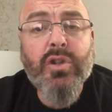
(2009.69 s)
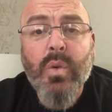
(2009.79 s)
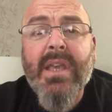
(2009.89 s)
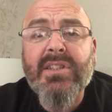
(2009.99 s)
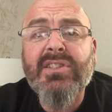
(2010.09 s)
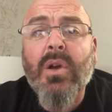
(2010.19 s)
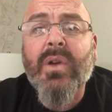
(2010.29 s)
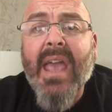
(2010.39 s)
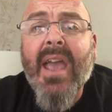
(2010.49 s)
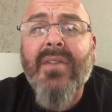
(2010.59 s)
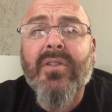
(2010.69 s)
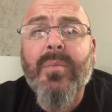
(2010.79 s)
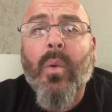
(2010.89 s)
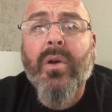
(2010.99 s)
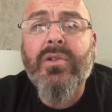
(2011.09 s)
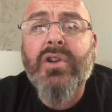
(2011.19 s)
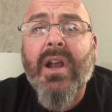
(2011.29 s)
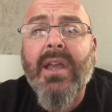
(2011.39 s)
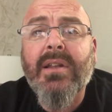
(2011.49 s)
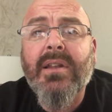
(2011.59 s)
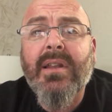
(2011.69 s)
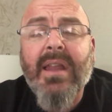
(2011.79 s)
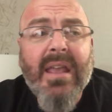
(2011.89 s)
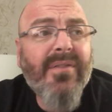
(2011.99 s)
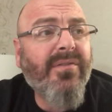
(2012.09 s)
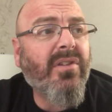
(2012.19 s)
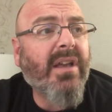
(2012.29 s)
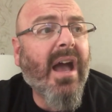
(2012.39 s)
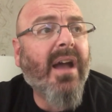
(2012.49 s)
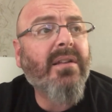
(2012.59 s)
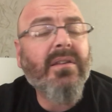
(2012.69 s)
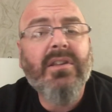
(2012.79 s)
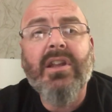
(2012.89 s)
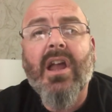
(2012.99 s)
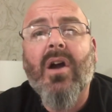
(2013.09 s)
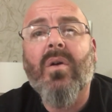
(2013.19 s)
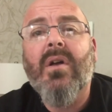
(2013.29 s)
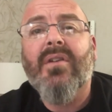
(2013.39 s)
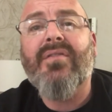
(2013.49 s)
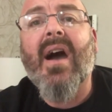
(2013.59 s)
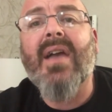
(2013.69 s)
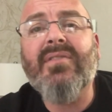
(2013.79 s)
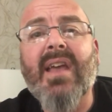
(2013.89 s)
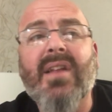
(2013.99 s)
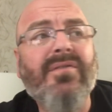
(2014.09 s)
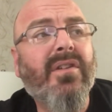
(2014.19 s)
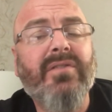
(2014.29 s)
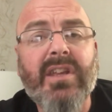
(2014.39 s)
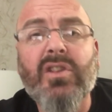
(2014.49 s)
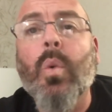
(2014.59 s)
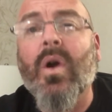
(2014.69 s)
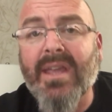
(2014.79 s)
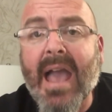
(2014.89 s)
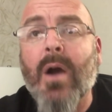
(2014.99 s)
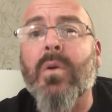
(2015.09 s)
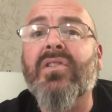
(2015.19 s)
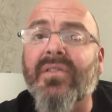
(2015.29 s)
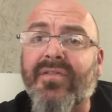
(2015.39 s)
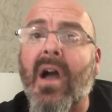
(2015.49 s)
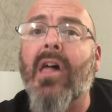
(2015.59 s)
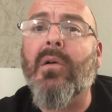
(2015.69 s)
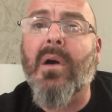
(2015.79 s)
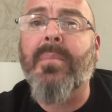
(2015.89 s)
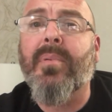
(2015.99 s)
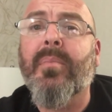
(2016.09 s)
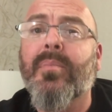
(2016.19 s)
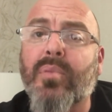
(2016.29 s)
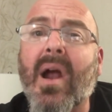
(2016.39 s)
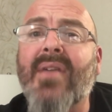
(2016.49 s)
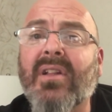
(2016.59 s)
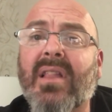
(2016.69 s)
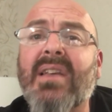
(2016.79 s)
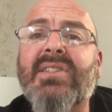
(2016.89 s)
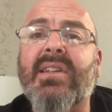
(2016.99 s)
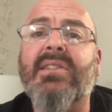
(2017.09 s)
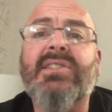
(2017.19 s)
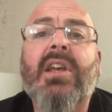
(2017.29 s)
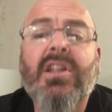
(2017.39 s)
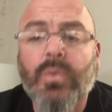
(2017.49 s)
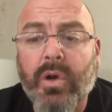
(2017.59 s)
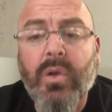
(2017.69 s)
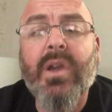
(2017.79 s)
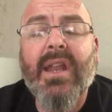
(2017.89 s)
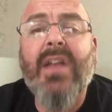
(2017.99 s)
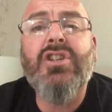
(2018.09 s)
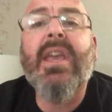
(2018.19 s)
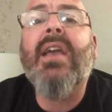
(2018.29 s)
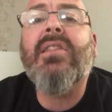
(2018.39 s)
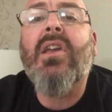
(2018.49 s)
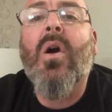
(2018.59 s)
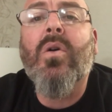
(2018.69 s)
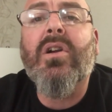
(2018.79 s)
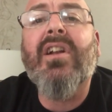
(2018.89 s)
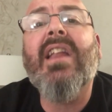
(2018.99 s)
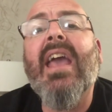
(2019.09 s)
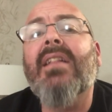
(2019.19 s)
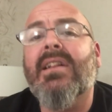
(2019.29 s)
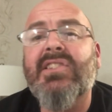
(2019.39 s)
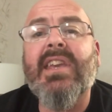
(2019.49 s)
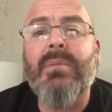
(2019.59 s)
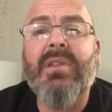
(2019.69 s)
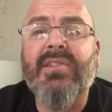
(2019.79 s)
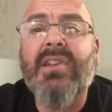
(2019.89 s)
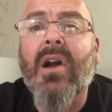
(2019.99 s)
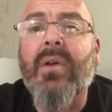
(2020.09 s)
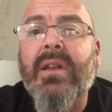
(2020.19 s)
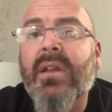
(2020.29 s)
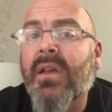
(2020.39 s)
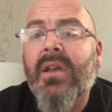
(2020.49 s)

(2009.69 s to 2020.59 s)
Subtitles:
2 weeks is okay for board and train if you got, you know, 5, 10, 15, 20 hours of follow-up private lessons where you could educate the owner and, hey, let's keep this going.